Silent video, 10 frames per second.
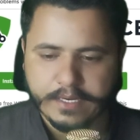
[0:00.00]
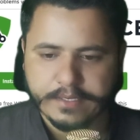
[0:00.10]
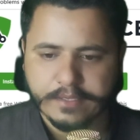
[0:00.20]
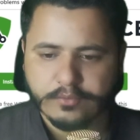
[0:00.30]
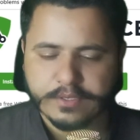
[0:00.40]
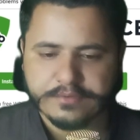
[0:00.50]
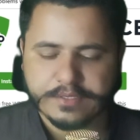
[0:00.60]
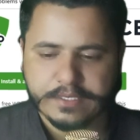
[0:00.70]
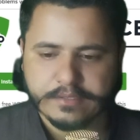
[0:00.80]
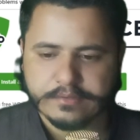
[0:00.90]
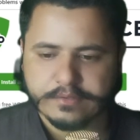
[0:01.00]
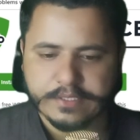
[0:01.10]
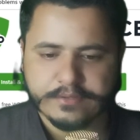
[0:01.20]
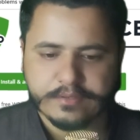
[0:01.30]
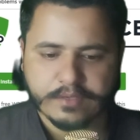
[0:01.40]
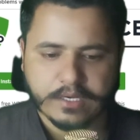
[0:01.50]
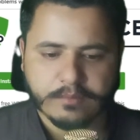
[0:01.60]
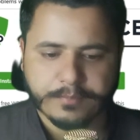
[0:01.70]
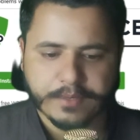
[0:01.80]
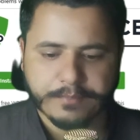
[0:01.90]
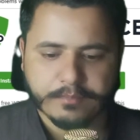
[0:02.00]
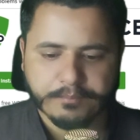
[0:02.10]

here you can see this is all premium,